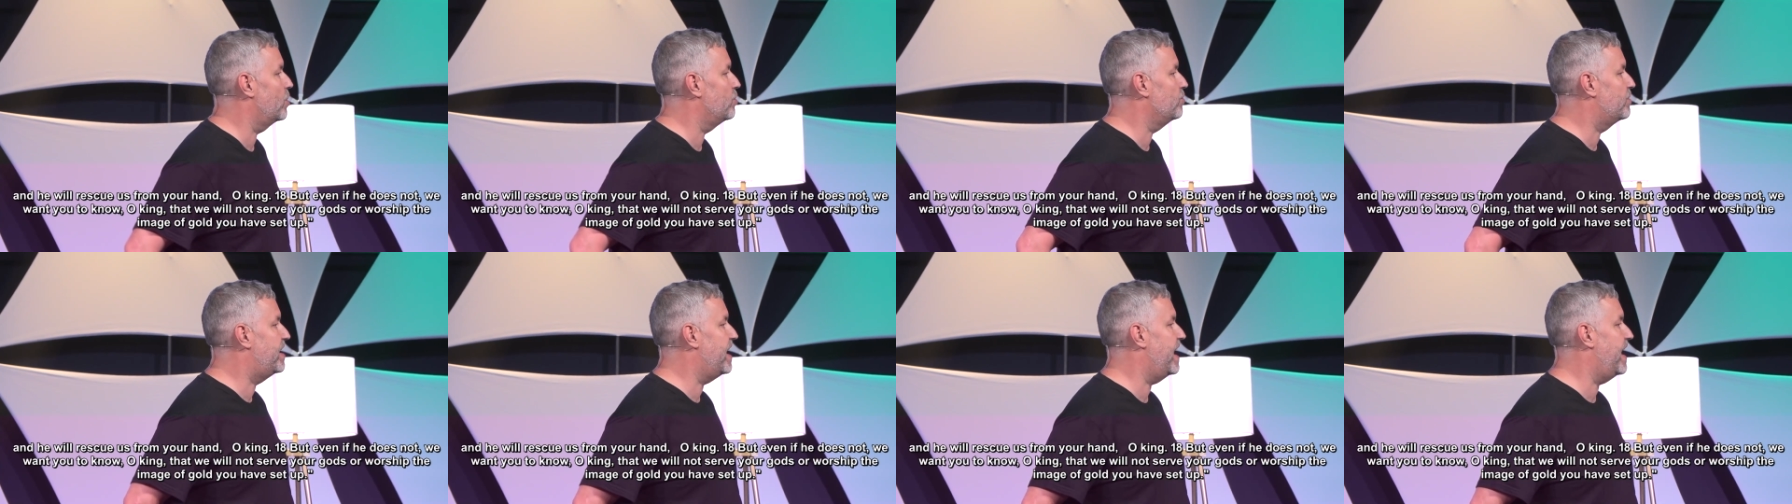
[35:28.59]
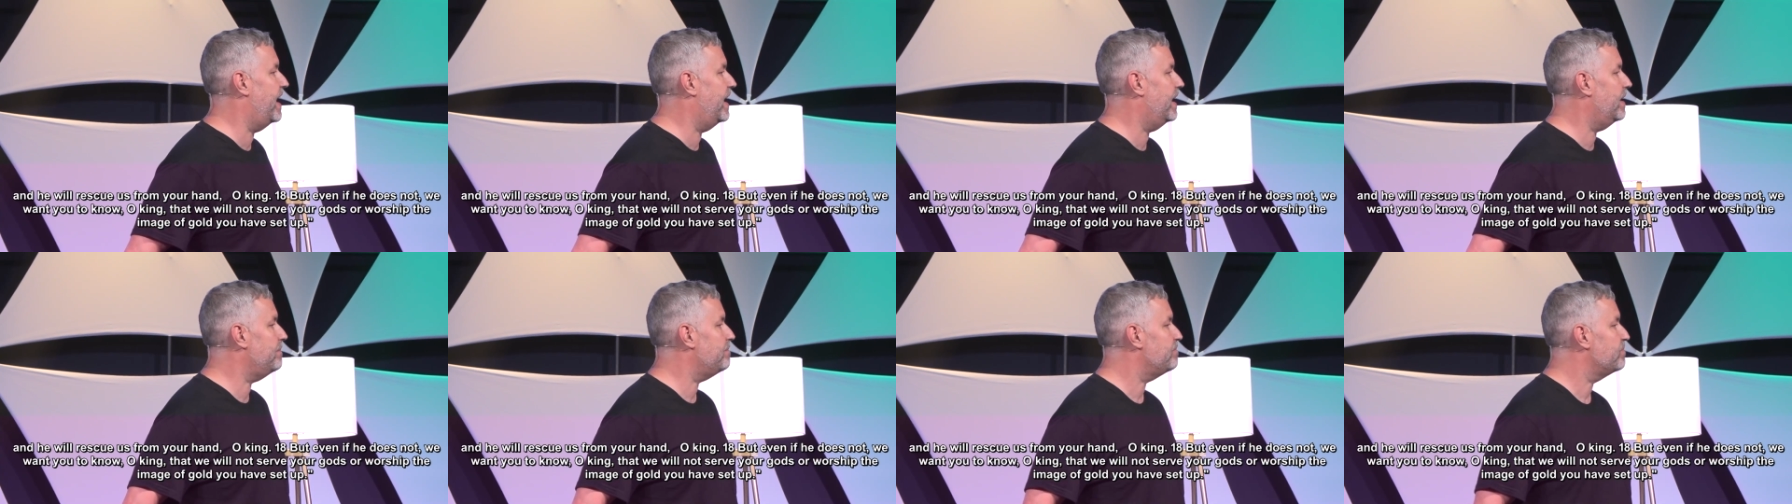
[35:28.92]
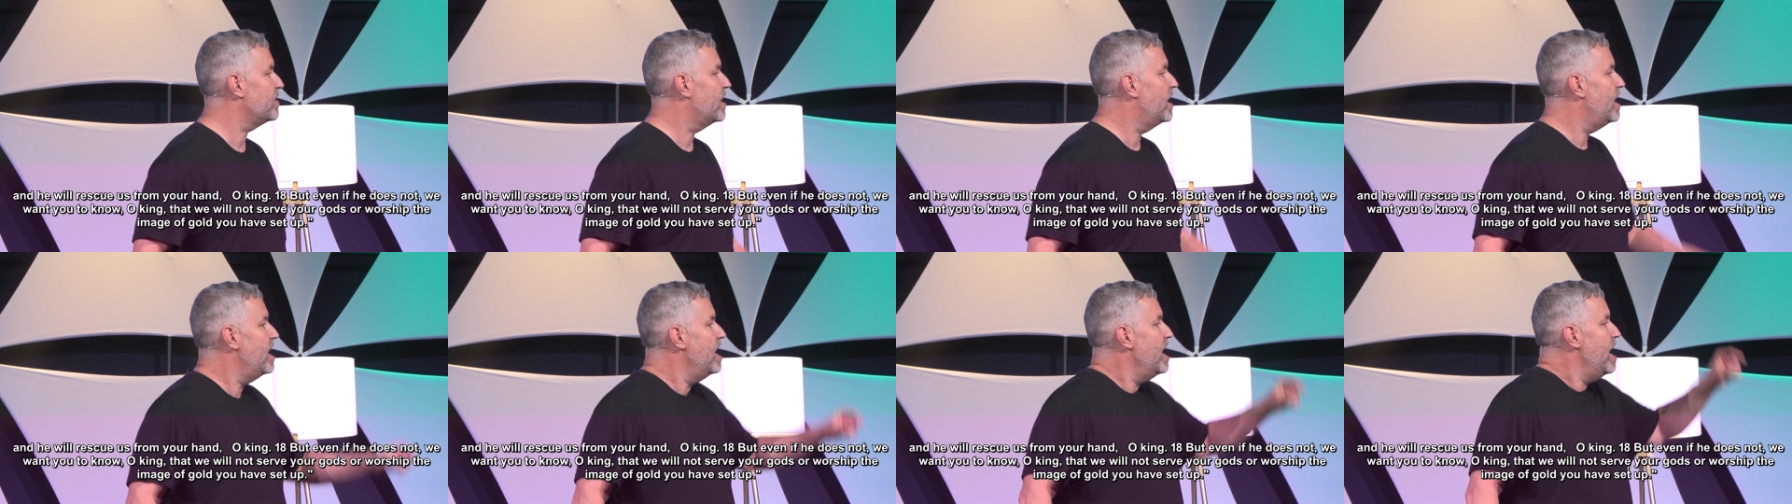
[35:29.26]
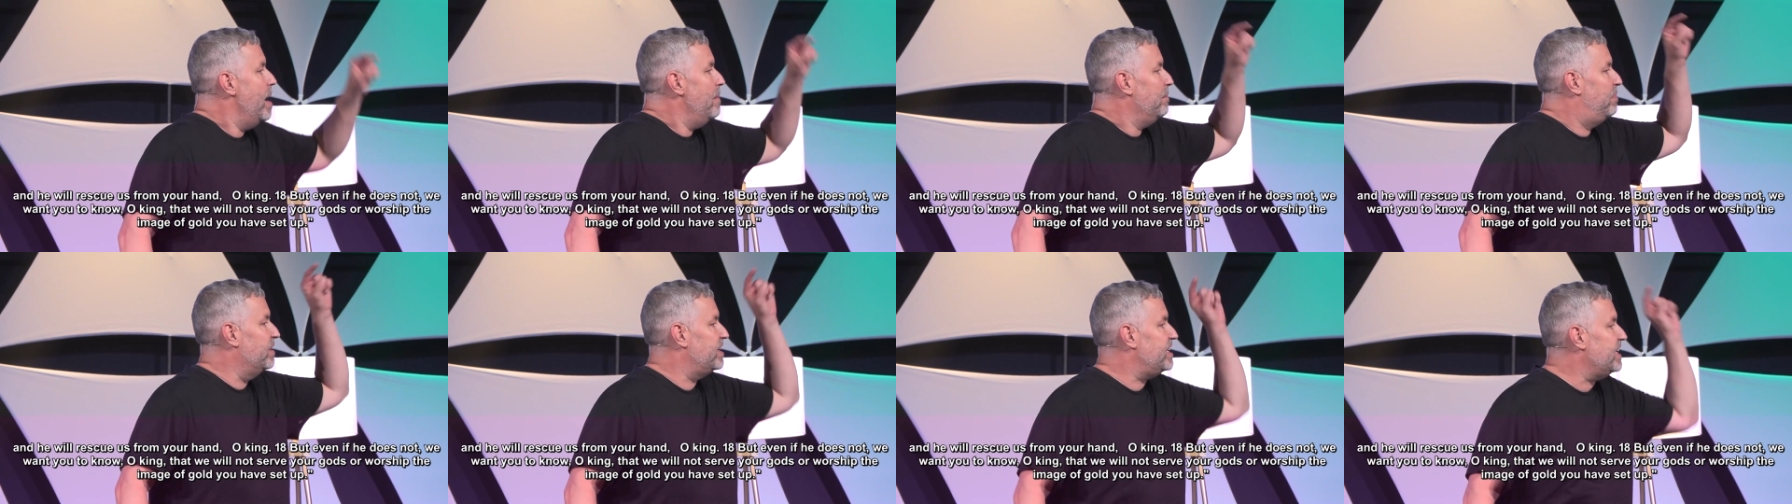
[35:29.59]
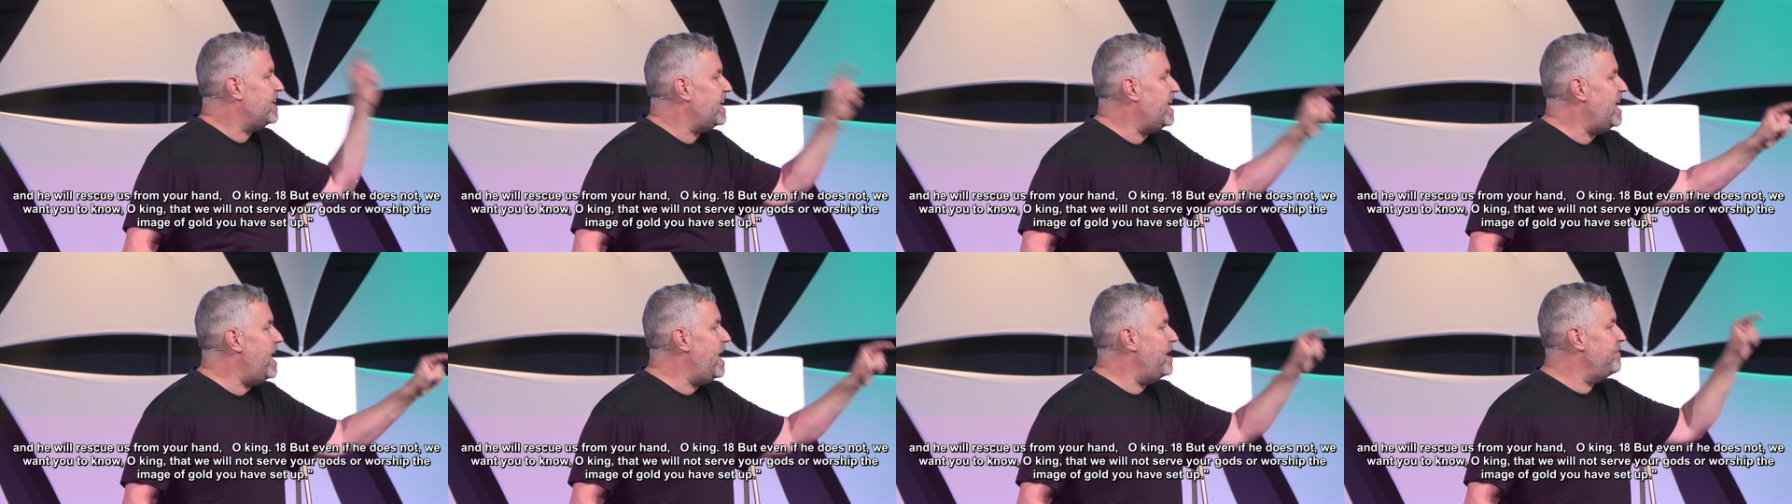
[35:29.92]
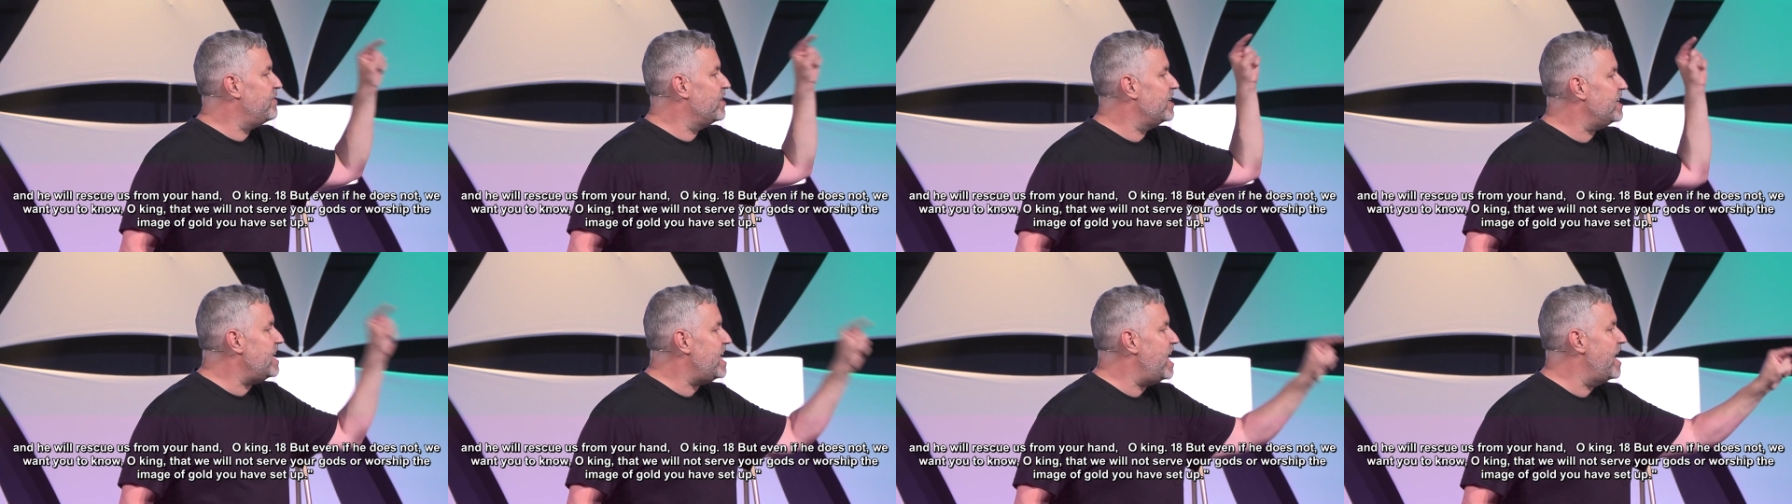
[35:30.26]
O king. But
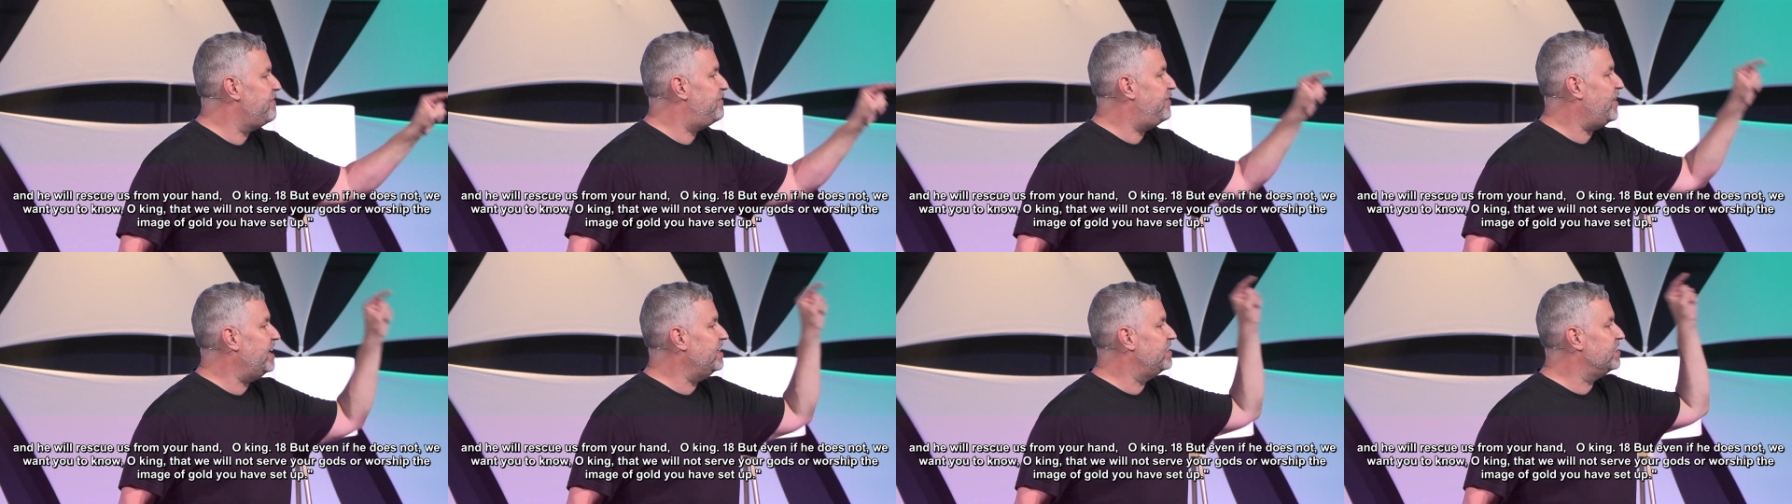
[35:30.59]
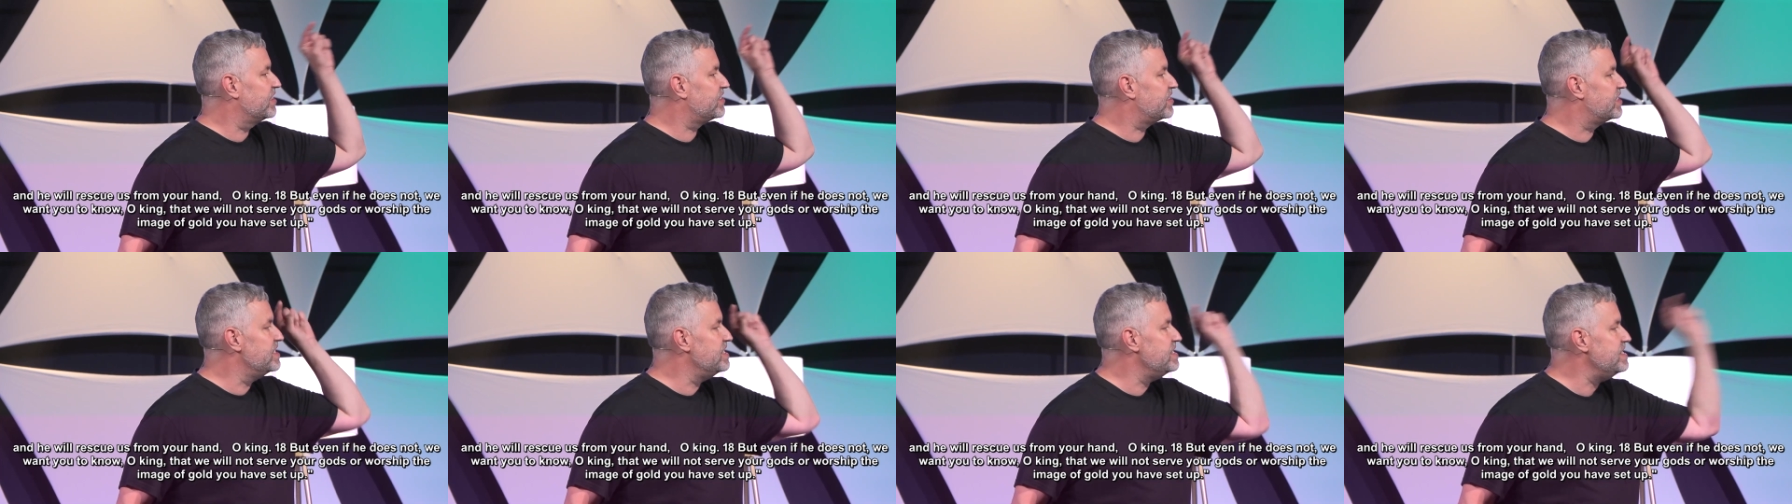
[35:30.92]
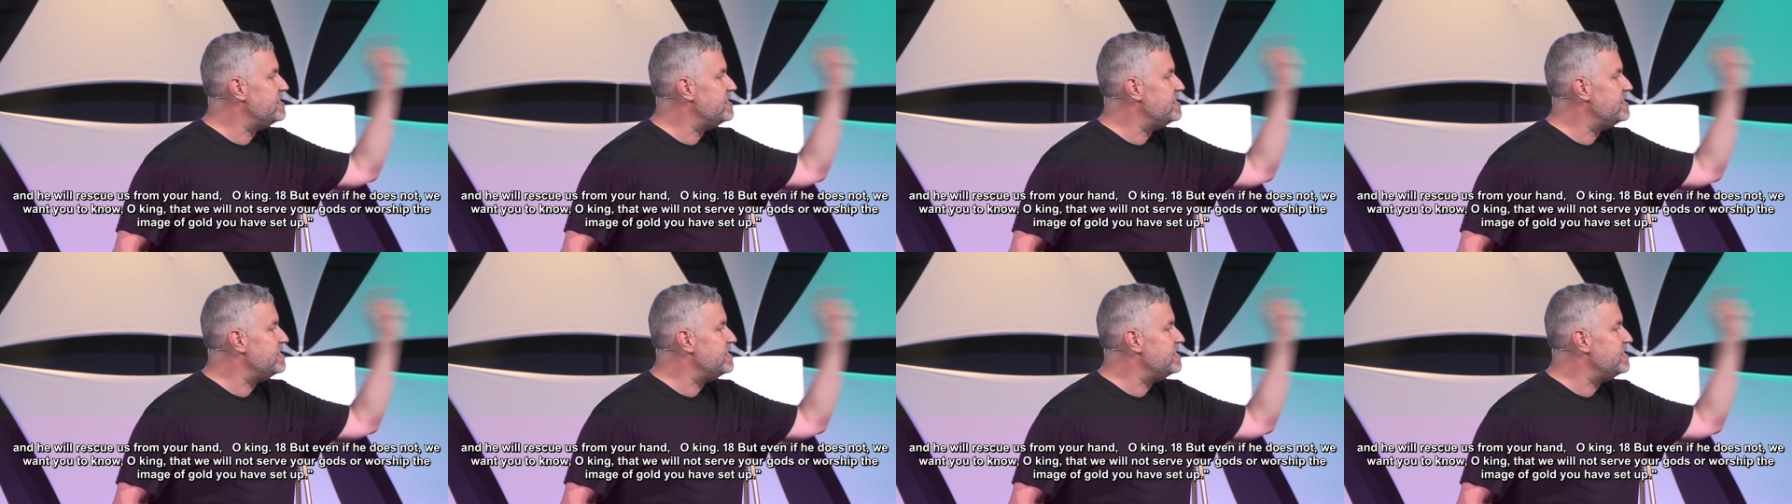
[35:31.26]
even if he does